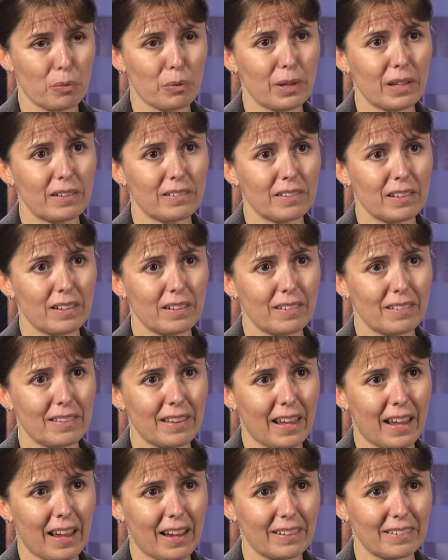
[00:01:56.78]
reason
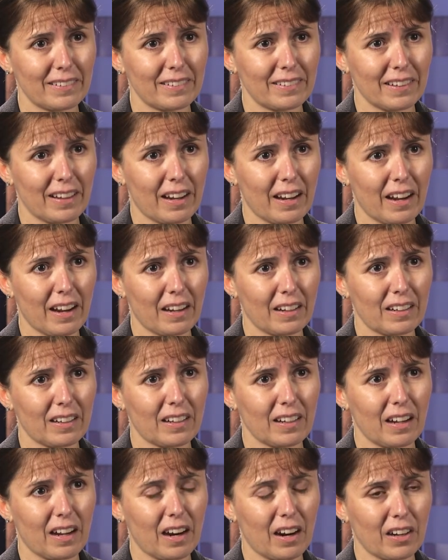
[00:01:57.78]
that
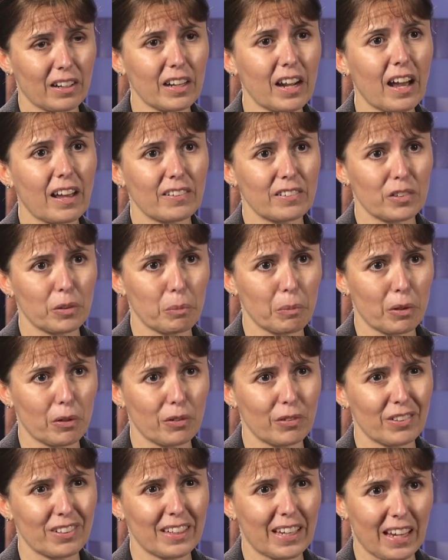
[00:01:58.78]
our
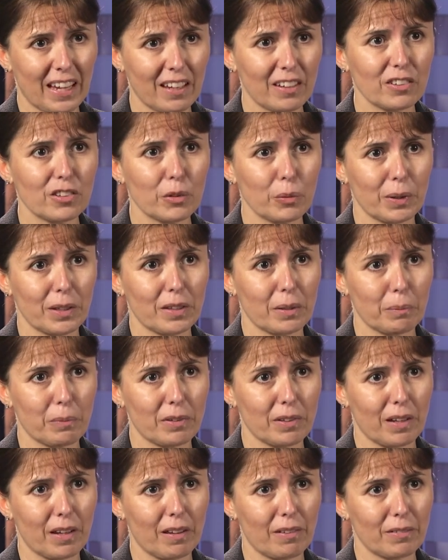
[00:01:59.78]
customers can't do it
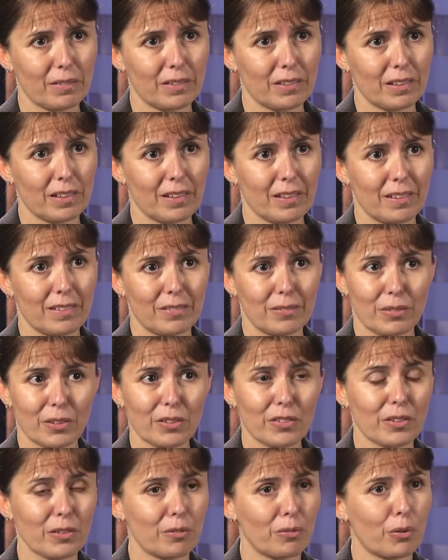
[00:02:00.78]
themselves is,
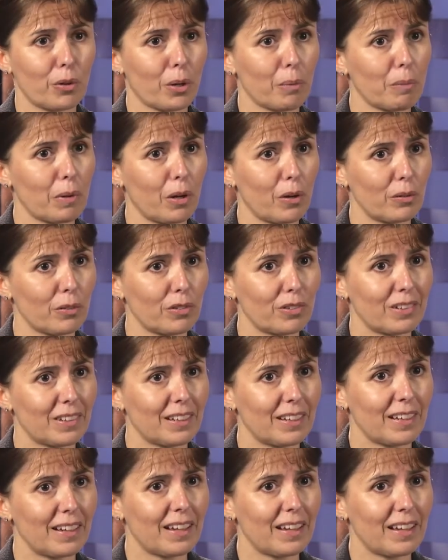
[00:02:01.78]
first and foremost,